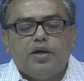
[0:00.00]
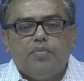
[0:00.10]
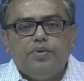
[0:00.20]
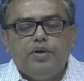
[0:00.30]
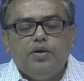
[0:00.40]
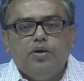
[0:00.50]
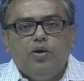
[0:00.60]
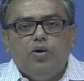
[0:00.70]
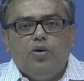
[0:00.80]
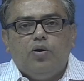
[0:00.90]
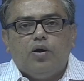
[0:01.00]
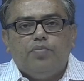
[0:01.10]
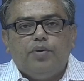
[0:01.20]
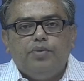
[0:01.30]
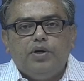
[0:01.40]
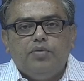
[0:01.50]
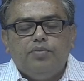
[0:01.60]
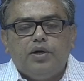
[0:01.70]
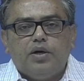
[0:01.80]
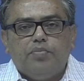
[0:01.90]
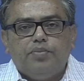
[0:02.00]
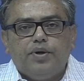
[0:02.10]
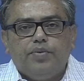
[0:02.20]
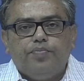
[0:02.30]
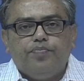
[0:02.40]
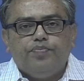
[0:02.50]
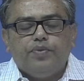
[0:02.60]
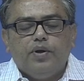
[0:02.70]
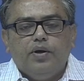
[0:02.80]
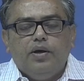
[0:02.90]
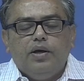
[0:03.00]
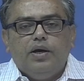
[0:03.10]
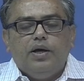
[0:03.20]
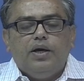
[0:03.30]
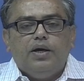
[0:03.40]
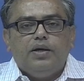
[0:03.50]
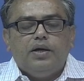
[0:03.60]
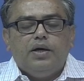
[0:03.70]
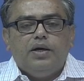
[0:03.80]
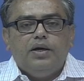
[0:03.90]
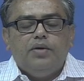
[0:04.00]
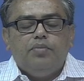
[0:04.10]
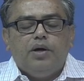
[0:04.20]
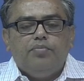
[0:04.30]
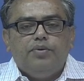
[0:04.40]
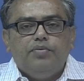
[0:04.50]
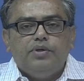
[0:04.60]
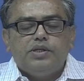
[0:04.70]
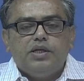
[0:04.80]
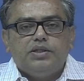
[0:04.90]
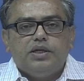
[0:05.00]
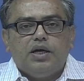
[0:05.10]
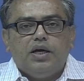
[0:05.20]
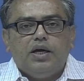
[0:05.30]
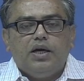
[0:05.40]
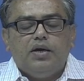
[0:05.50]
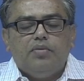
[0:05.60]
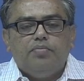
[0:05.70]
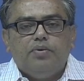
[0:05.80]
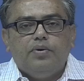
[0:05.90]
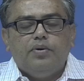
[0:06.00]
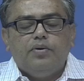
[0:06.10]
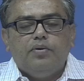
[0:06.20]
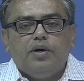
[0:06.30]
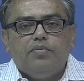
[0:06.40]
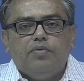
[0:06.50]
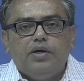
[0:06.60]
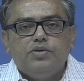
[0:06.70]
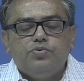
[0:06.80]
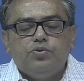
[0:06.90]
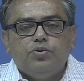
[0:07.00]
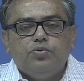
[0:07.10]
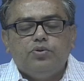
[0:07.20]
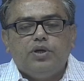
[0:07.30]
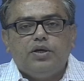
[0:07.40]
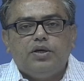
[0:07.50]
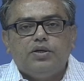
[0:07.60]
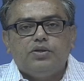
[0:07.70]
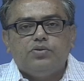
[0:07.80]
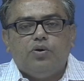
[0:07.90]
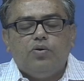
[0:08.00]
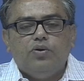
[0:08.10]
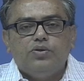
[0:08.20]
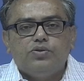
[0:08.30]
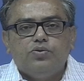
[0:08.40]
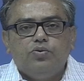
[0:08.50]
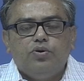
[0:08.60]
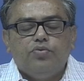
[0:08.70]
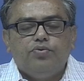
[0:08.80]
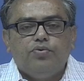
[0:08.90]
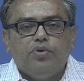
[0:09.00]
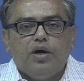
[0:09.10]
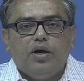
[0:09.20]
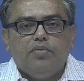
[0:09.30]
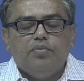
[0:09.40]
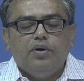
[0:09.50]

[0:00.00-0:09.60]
company or a public limited company. And in my previous lecture, I have advised to you that it is always good if you have